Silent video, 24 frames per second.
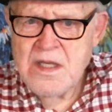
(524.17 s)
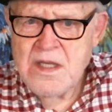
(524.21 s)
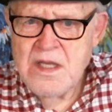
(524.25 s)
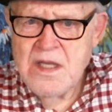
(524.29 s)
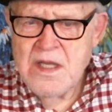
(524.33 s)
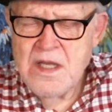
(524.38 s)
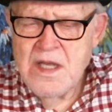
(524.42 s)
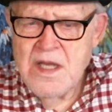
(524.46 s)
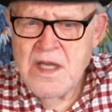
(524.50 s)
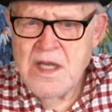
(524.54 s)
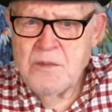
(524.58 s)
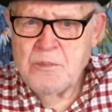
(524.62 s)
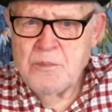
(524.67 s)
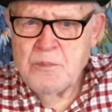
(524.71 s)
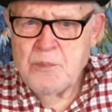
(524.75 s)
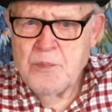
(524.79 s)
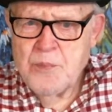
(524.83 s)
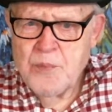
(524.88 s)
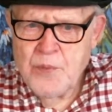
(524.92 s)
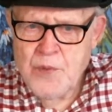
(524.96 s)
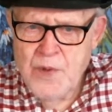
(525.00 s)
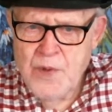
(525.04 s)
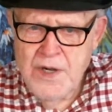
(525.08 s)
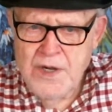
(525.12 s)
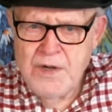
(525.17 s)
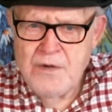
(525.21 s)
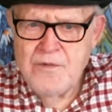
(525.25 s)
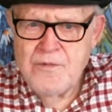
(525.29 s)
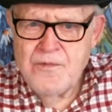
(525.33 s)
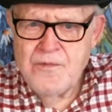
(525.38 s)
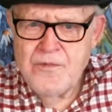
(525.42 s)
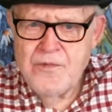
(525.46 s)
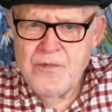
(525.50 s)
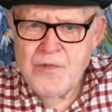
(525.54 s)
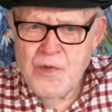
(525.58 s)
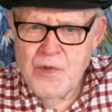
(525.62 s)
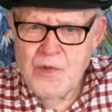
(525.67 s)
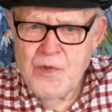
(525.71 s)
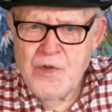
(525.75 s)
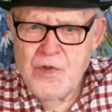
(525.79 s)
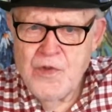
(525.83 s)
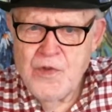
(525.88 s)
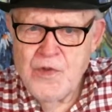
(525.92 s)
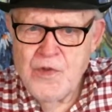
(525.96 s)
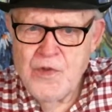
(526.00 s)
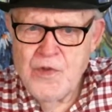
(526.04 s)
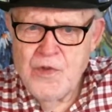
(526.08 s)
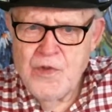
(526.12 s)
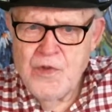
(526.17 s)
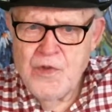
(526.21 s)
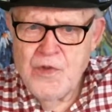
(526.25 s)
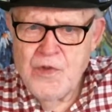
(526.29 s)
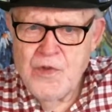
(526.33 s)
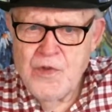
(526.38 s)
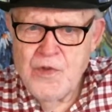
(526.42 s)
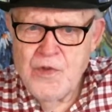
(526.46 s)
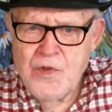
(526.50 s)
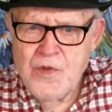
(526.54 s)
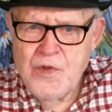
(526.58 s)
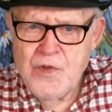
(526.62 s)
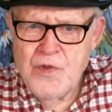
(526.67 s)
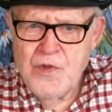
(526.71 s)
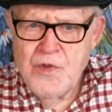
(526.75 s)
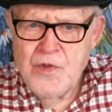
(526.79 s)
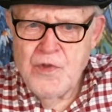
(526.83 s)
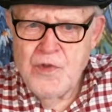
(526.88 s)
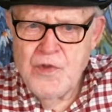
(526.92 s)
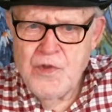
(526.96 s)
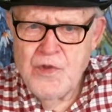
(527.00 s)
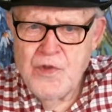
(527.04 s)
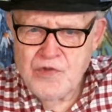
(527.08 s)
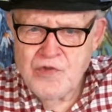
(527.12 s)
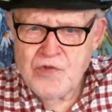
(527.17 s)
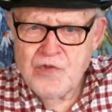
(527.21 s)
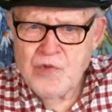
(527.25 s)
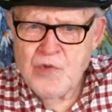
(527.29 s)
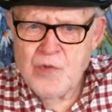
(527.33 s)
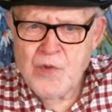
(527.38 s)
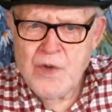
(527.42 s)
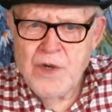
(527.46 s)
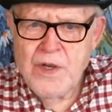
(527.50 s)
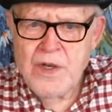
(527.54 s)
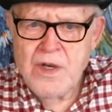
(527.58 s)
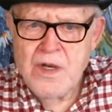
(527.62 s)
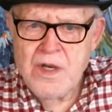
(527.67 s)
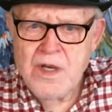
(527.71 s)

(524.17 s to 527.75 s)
and prayed for this ministry